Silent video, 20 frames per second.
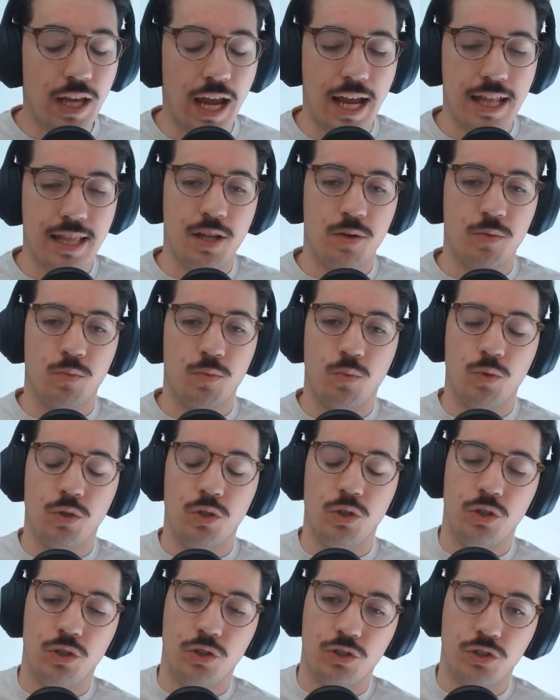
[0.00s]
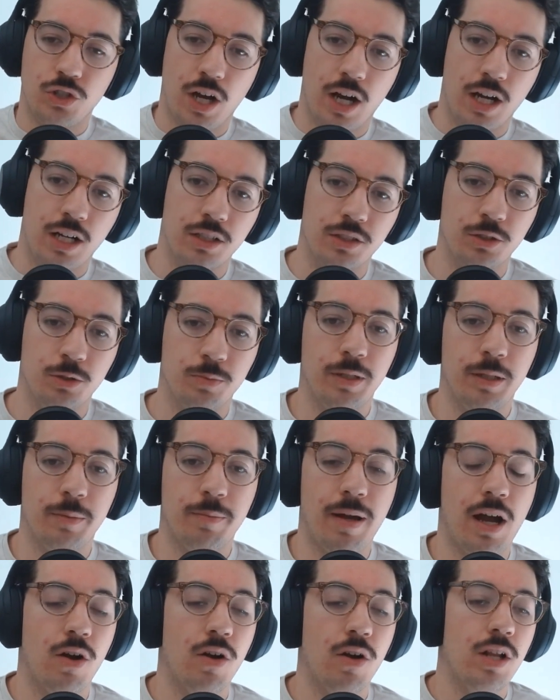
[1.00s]
And then we'll talk a little bit
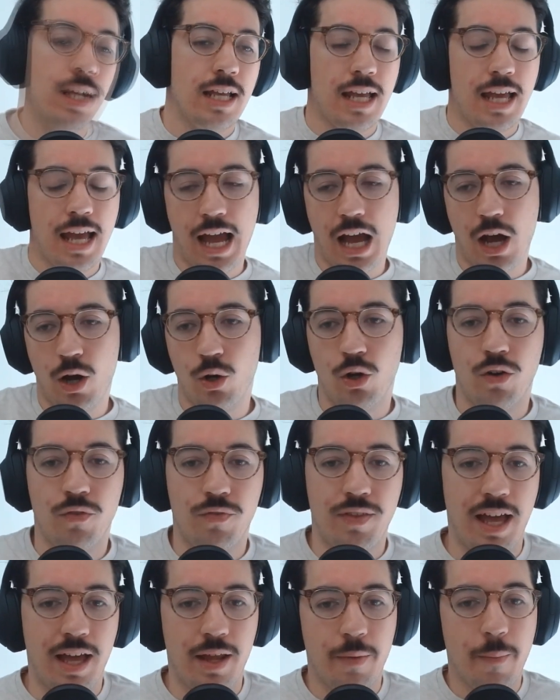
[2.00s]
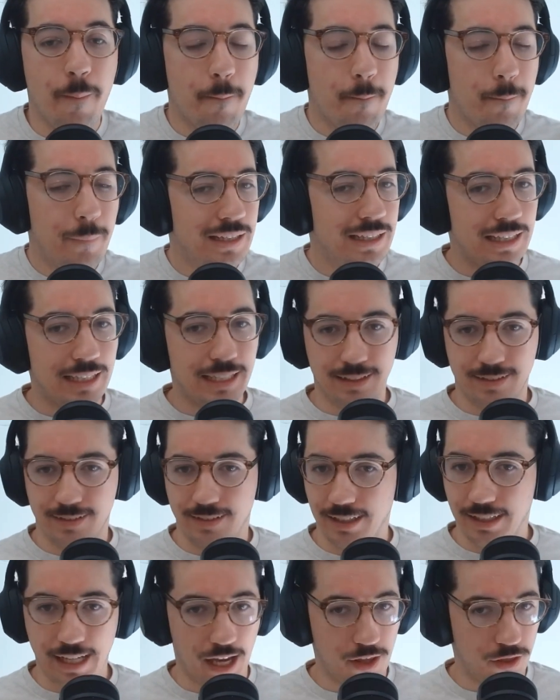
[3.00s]
about how all that plays
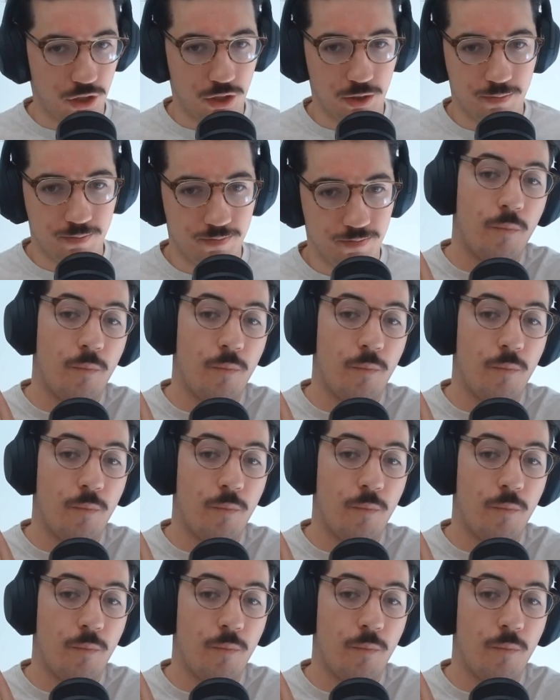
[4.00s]
together.